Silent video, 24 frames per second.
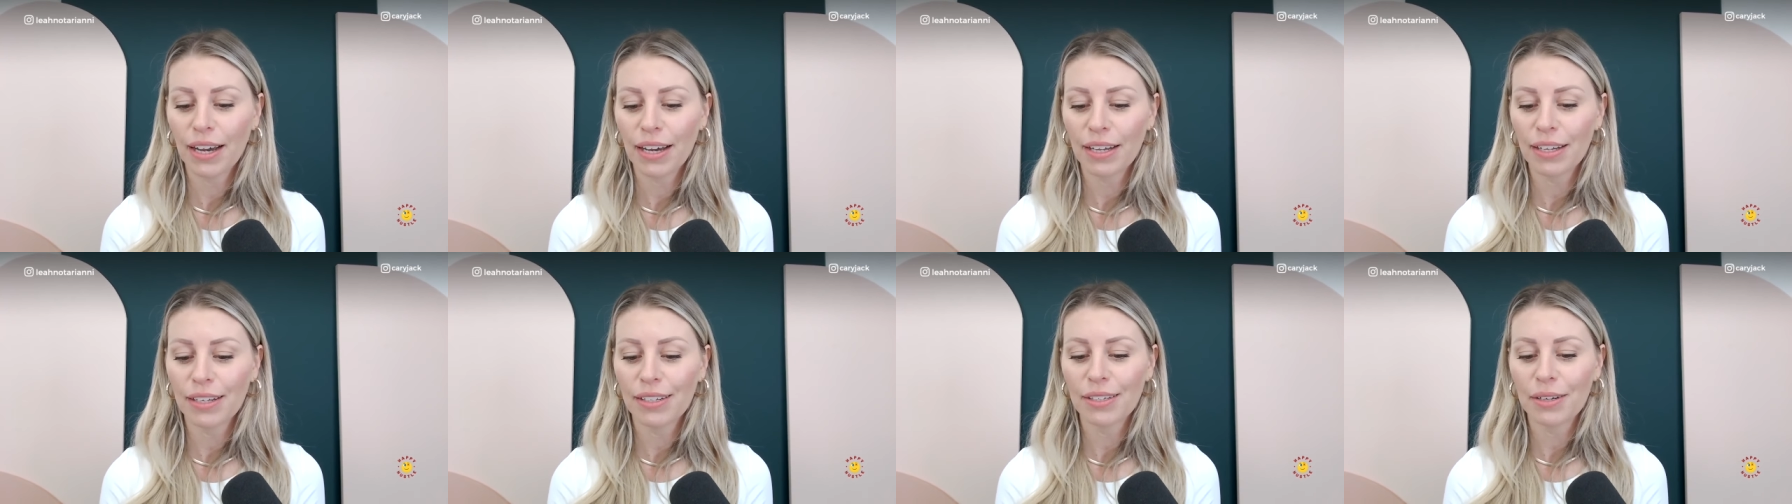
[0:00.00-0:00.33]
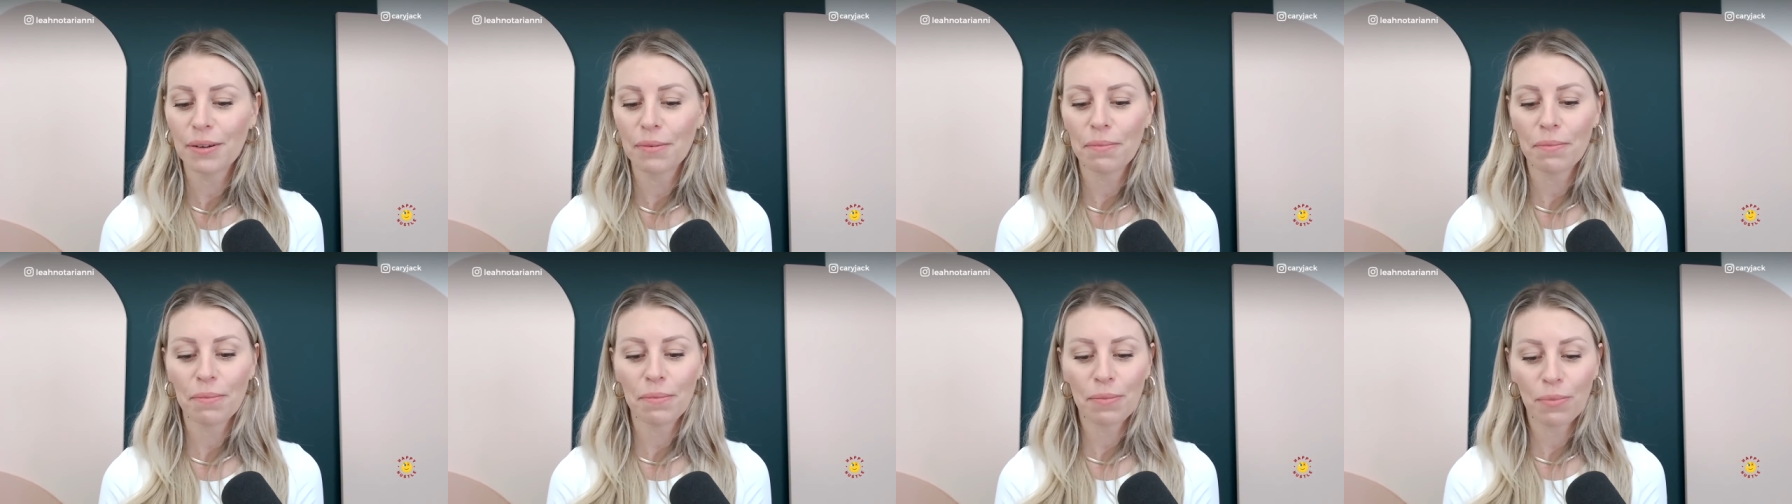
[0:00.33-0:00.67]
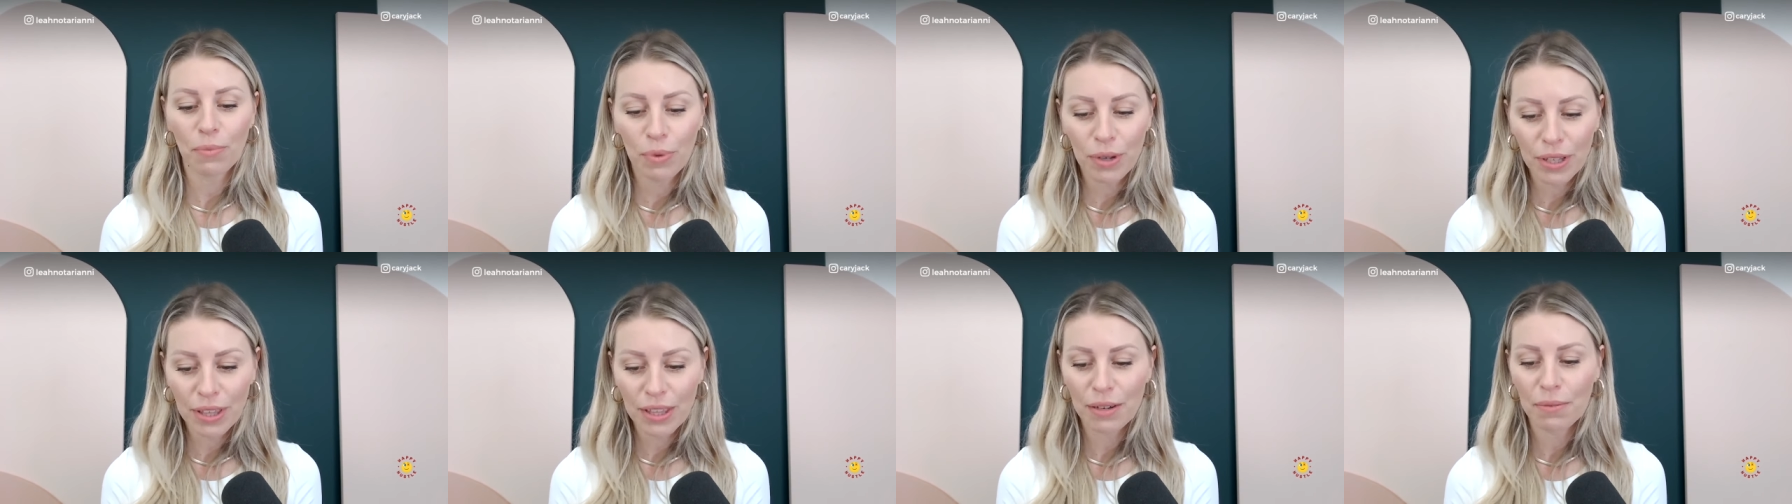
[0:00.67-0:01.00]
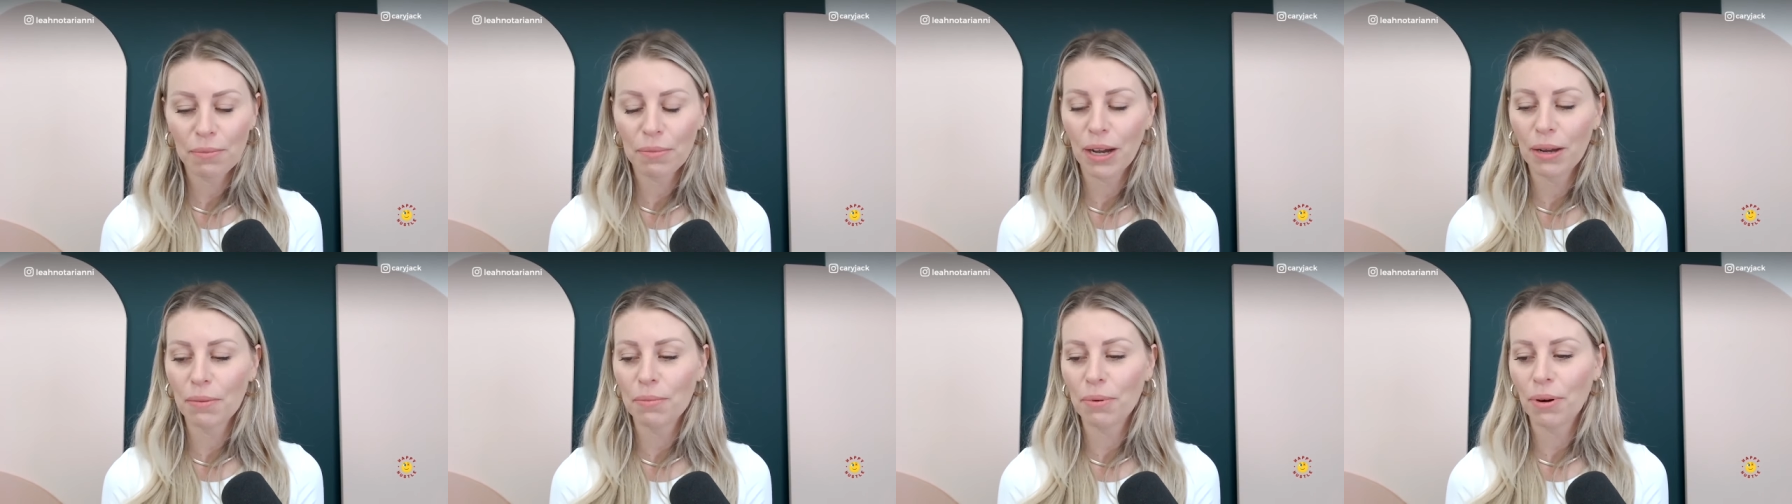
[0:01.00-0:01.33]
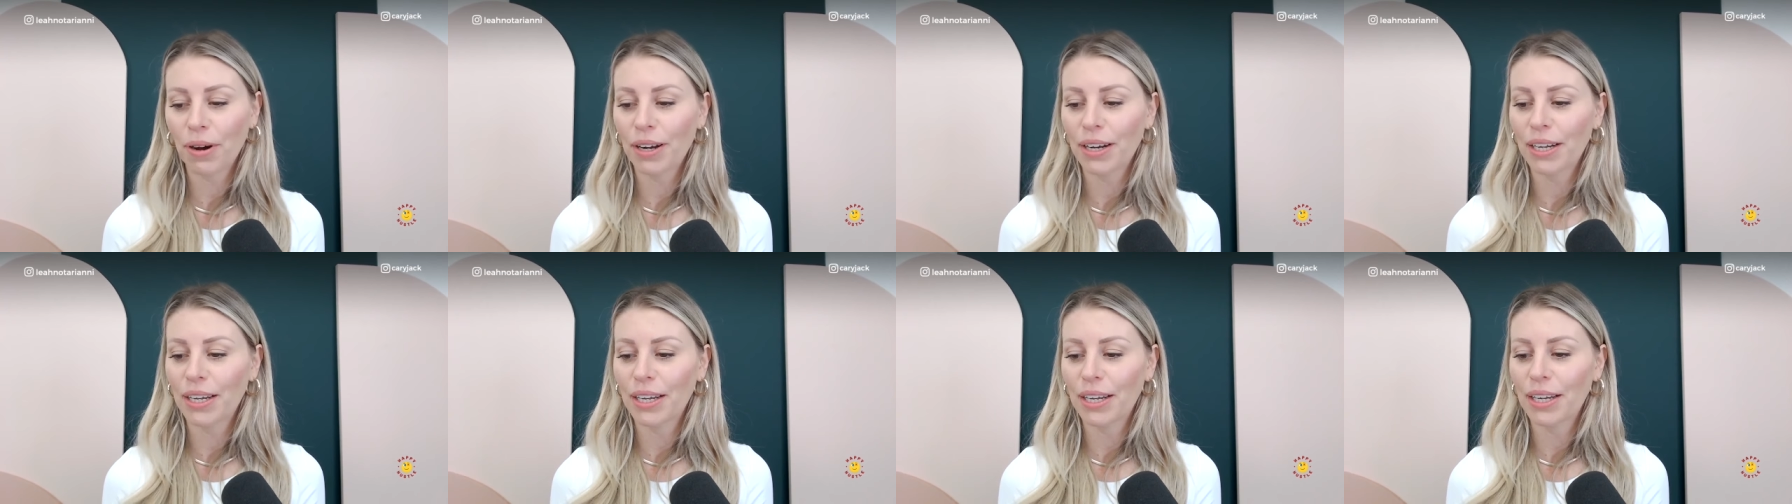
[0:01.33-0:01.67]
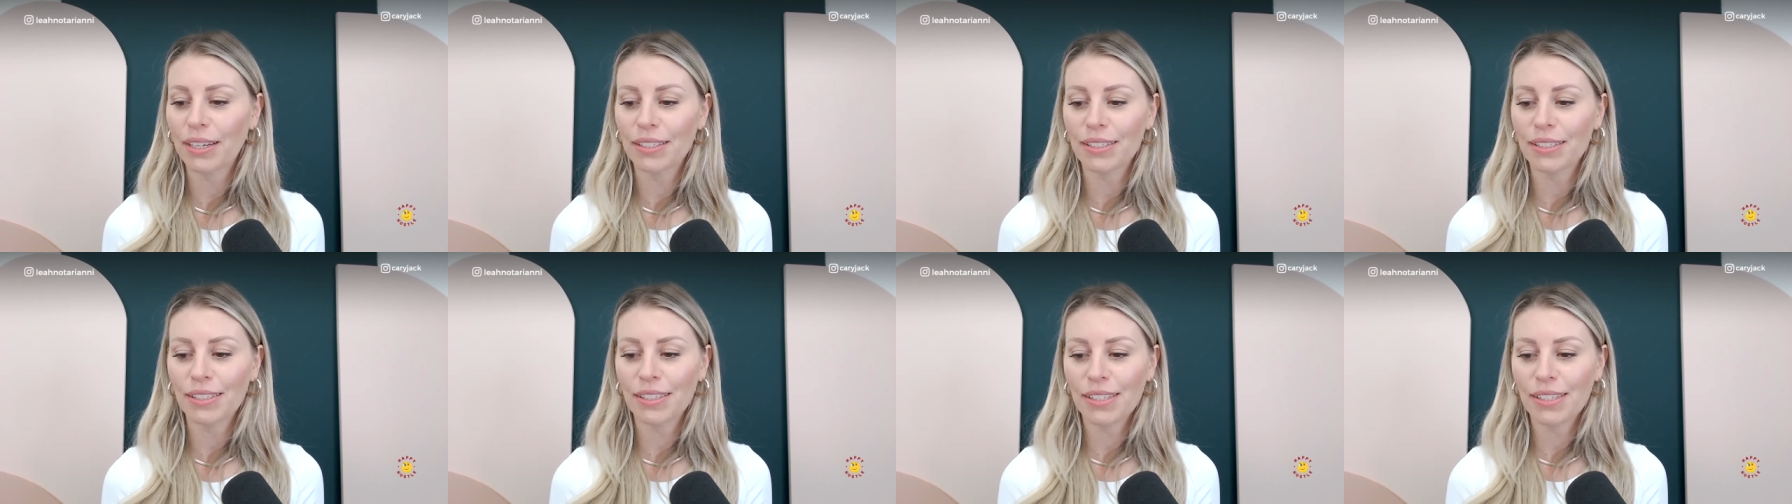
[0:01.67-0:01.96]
And mm. within my body,